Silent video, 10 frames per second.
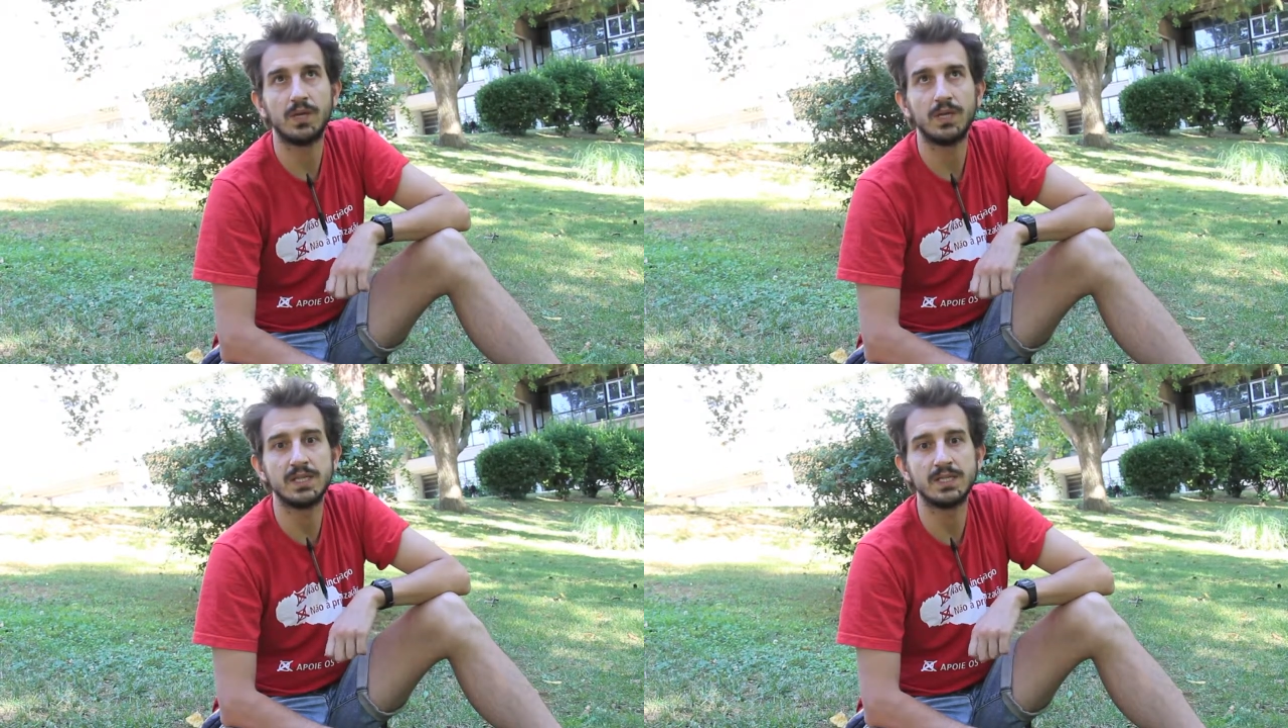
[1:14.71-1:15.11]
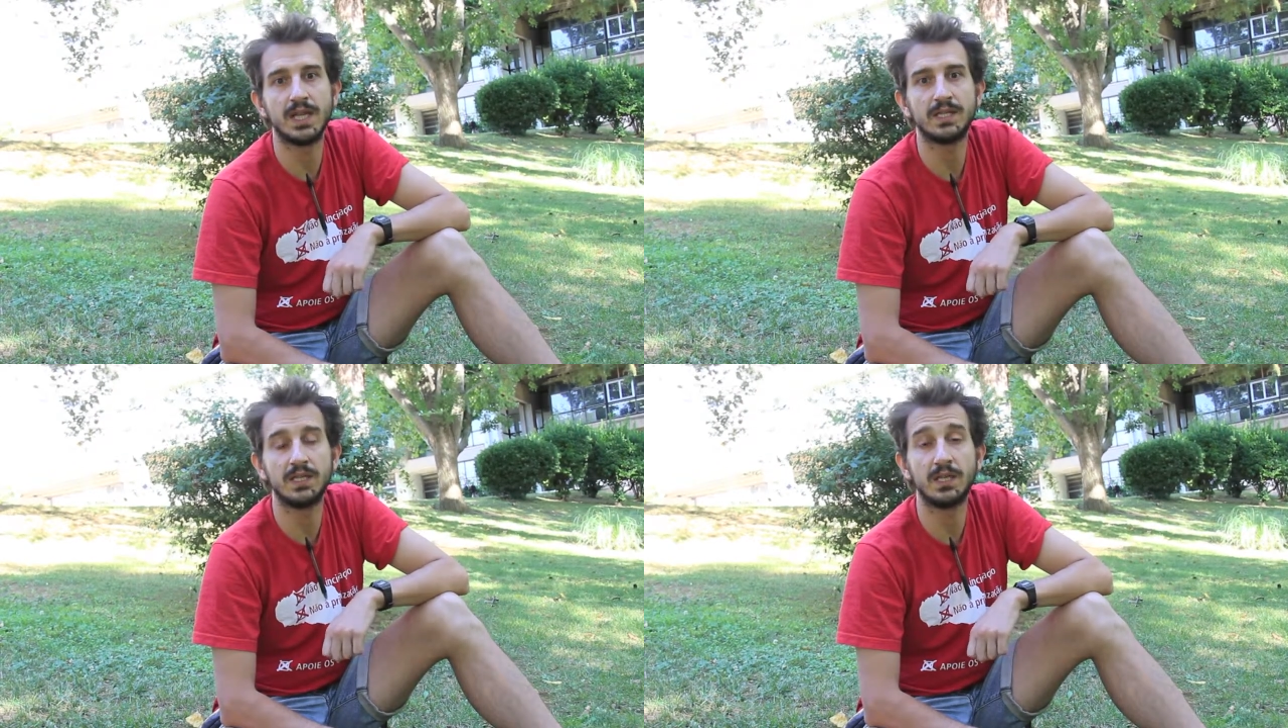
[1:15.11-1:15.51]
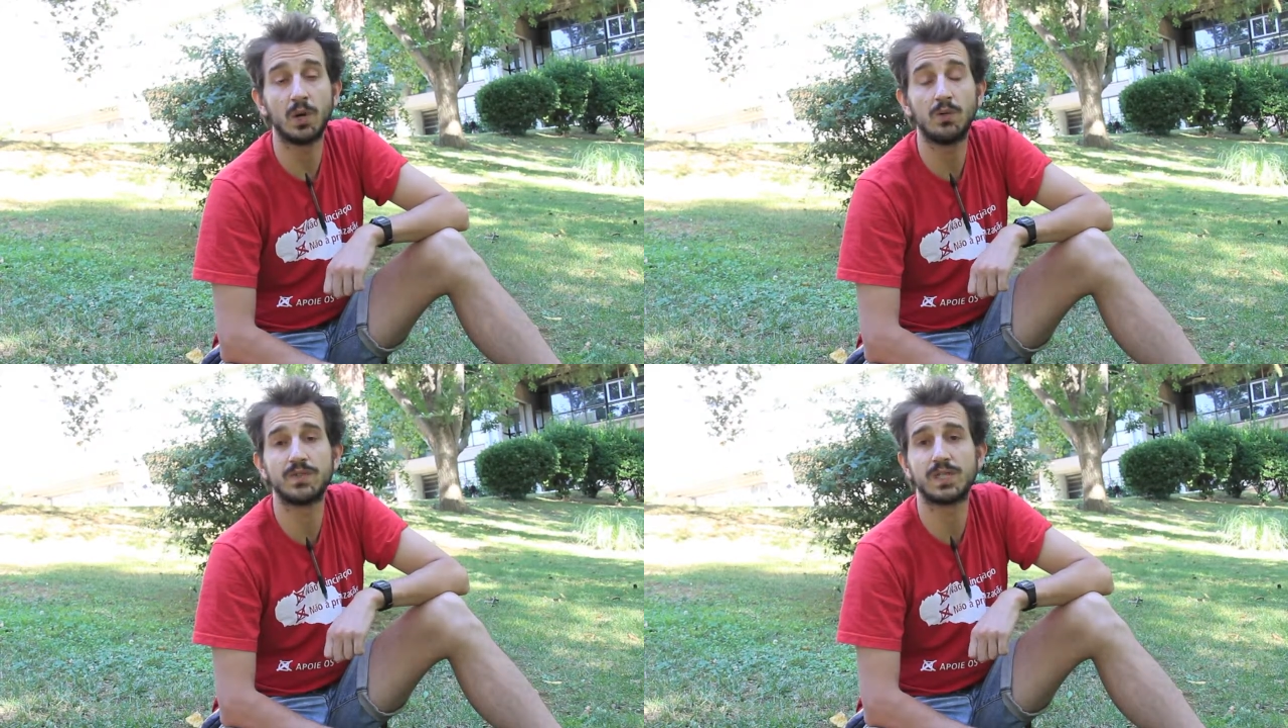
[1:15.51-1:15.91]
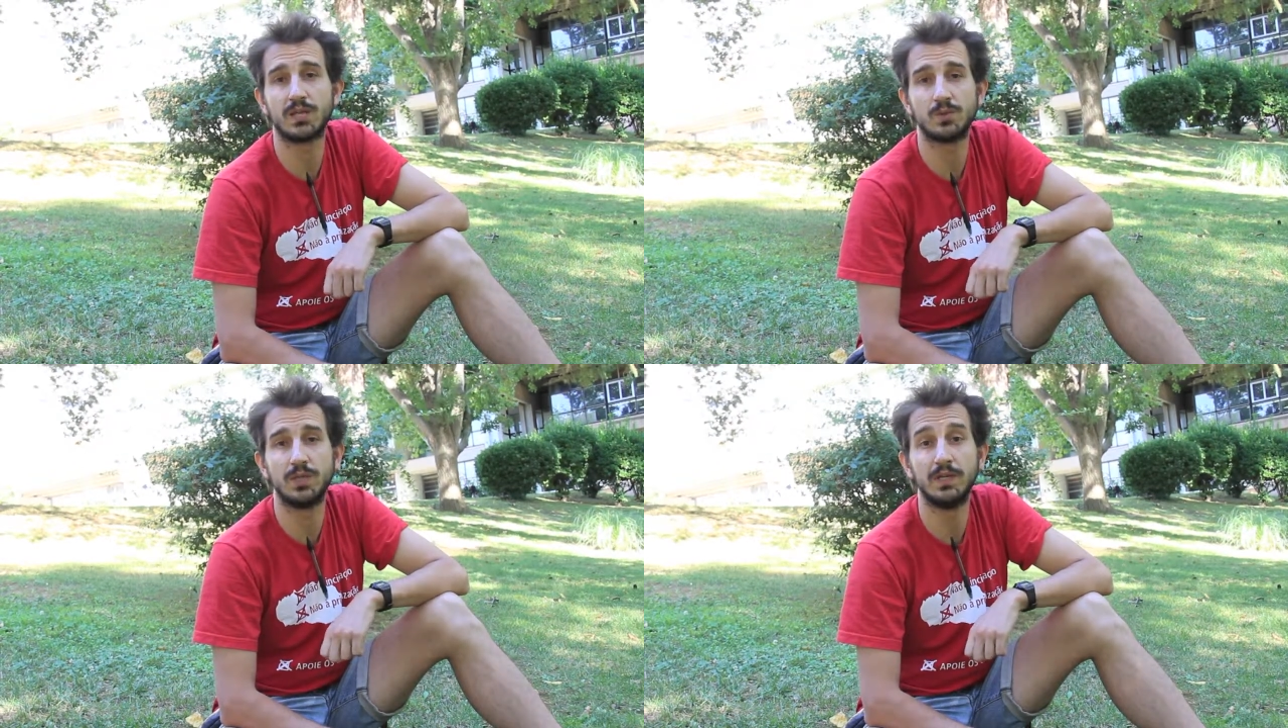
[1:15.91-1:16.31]
is that Degrowth is
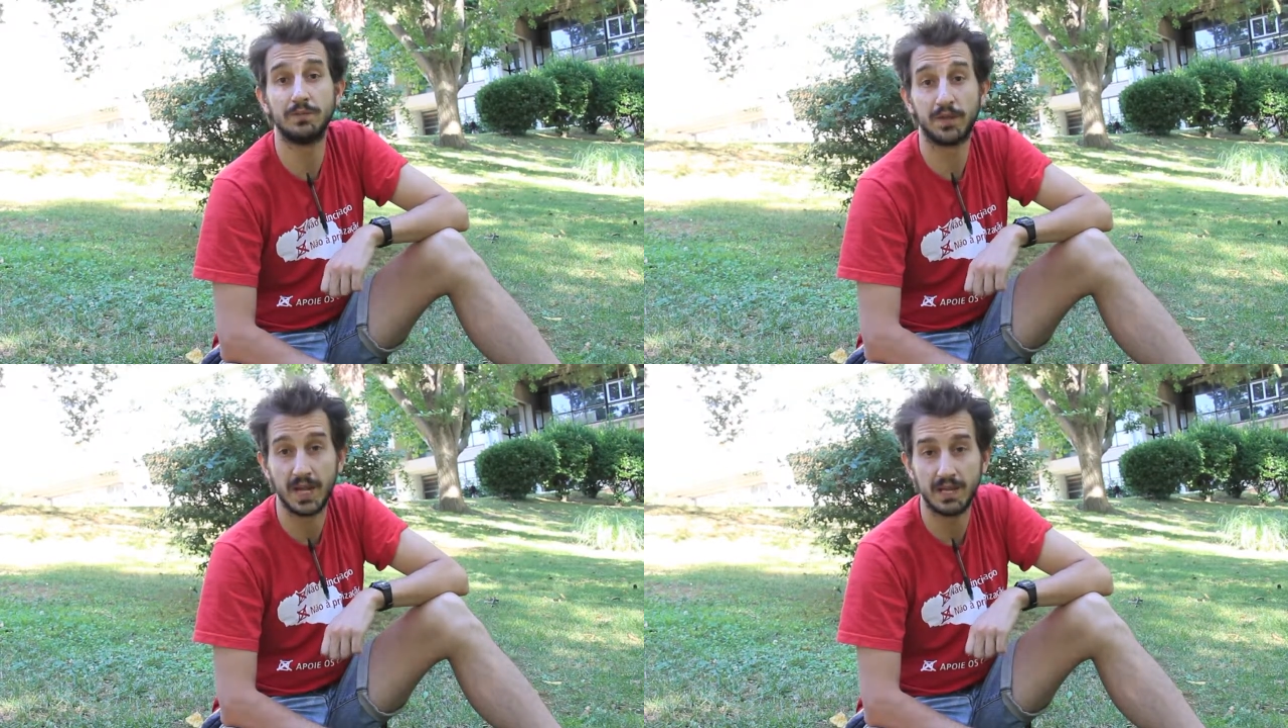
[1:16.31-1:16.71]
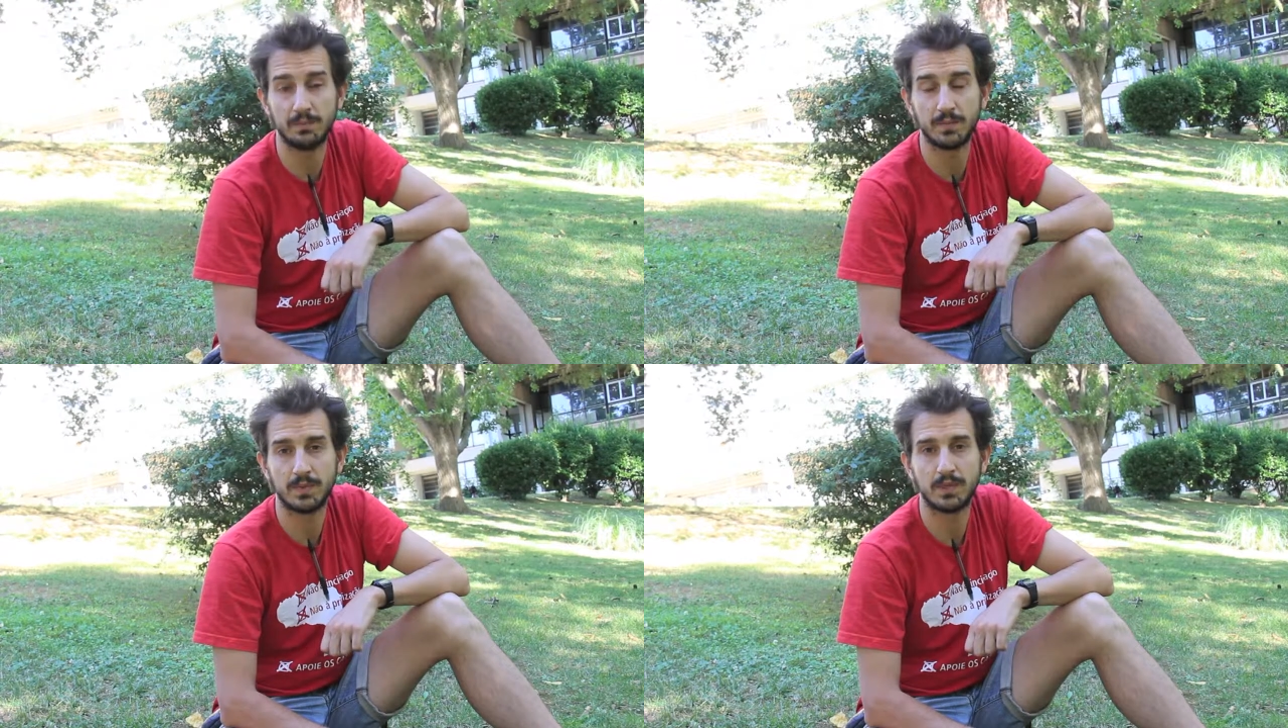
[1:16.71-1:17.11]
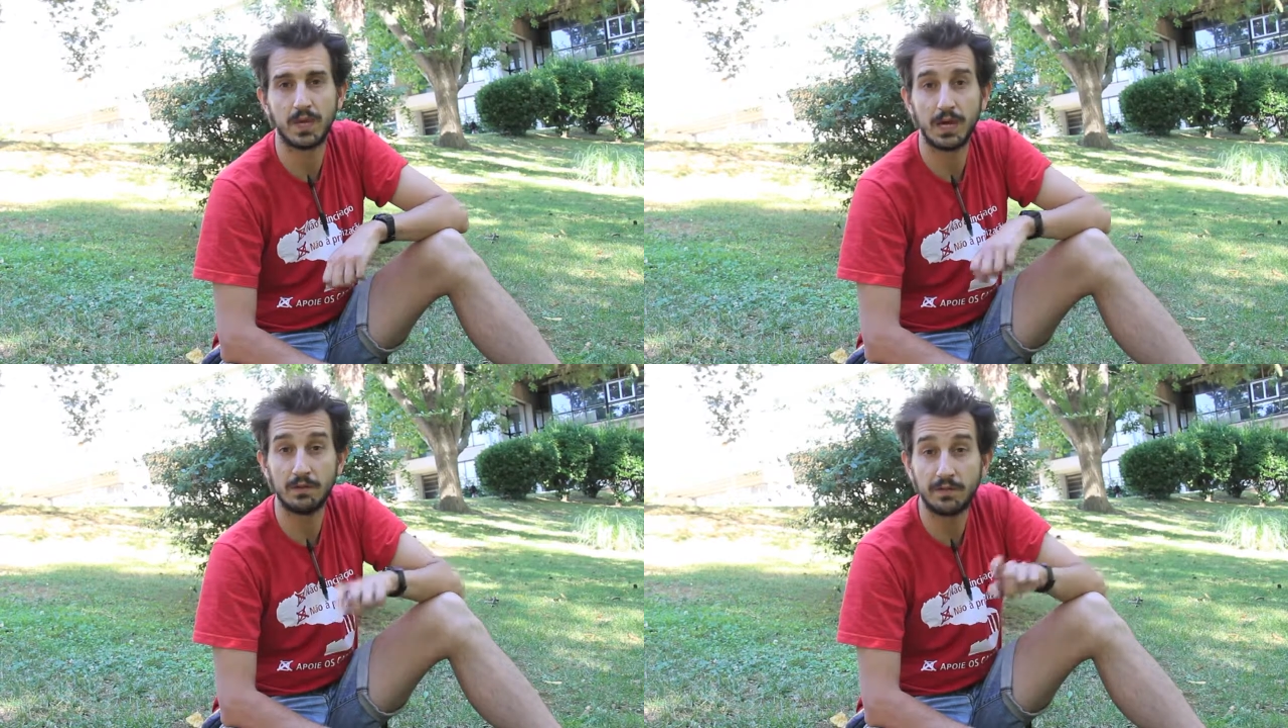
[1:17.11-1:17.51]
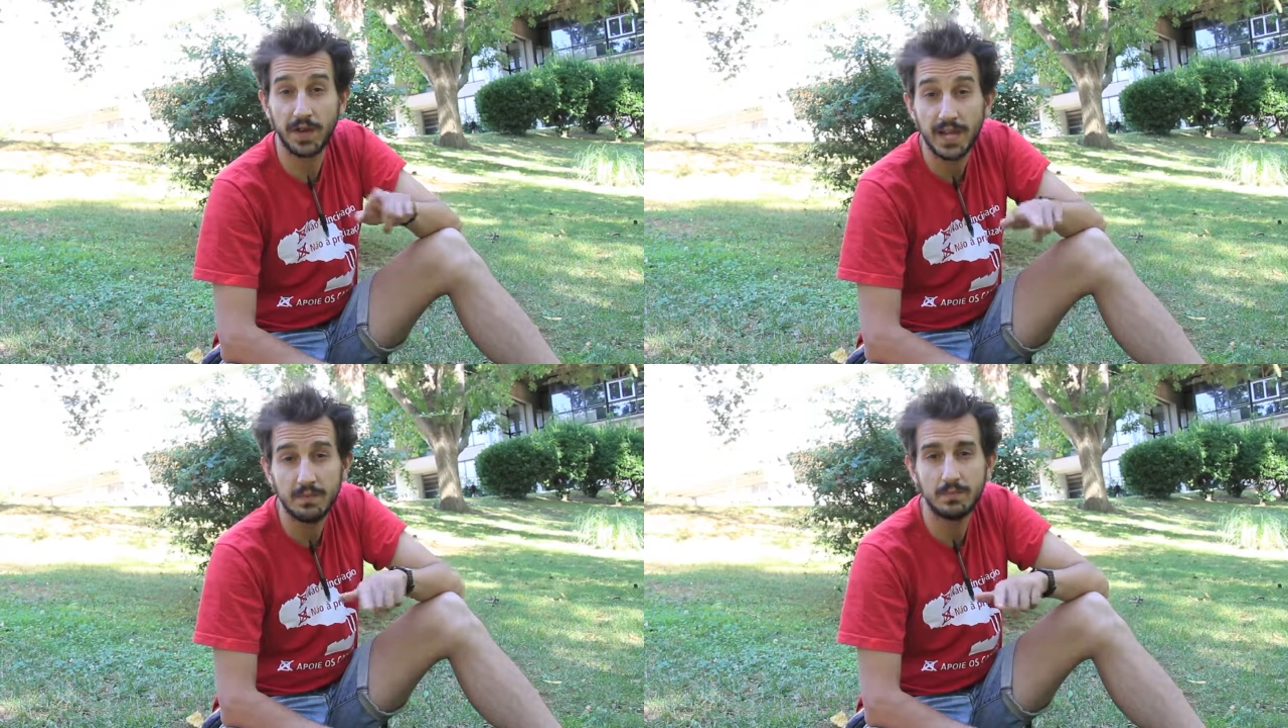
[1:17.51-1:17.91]
actually a
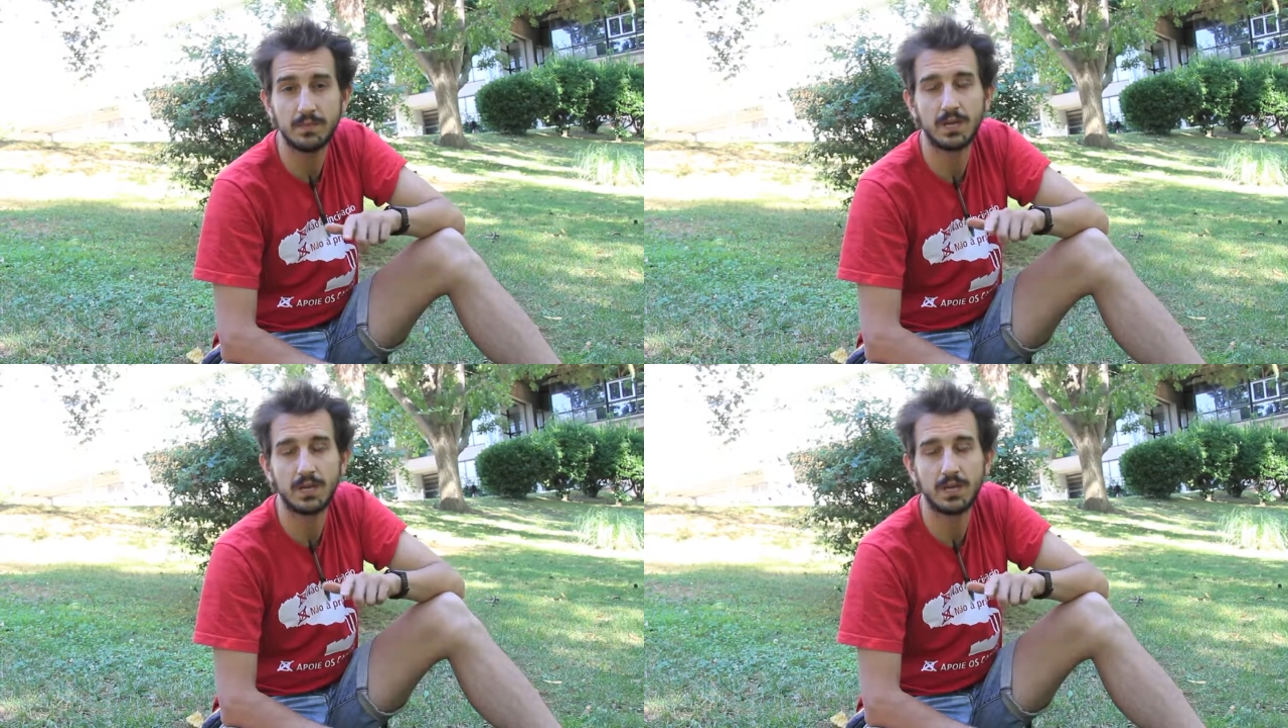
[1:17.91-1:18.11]
frame